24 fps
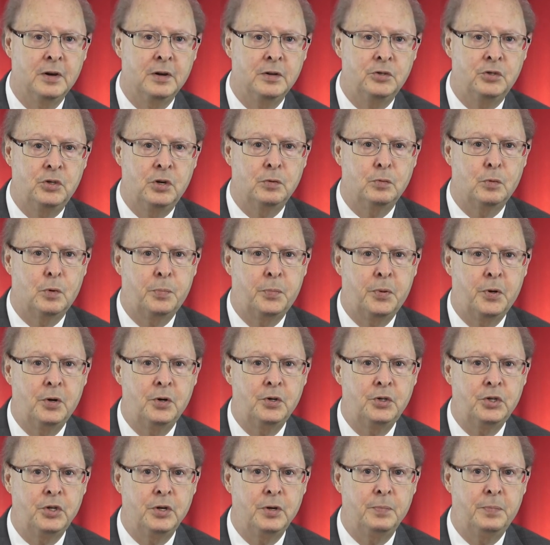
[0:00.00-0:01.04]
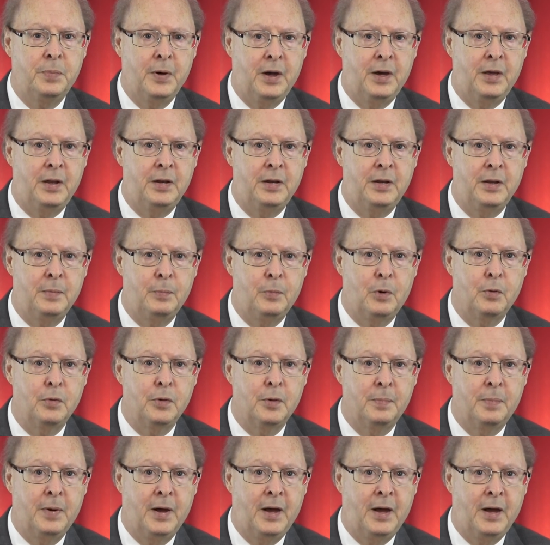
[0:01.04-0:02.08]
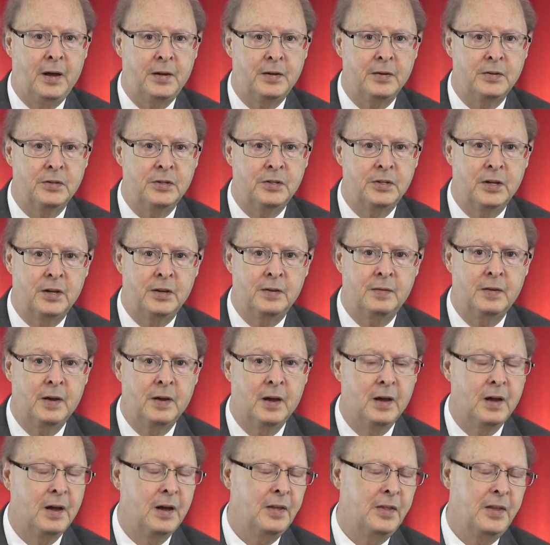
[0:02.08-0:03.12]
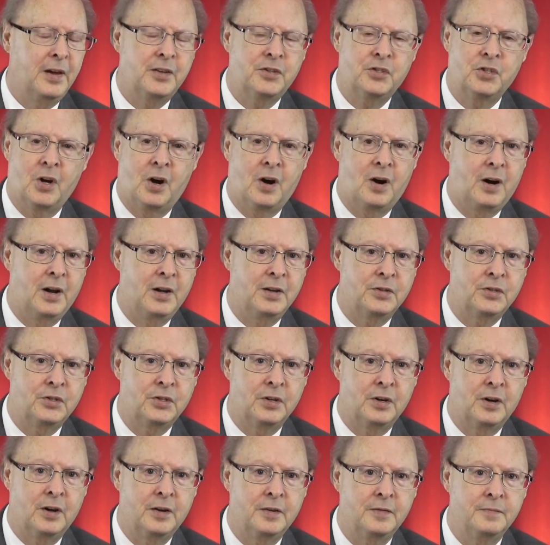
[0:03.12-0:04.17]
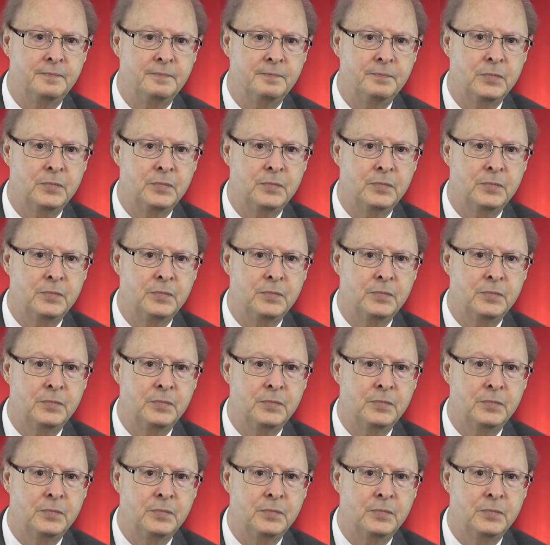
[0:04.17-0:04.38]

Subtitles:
General Pershing patted him on the back and said, "That's all right, son.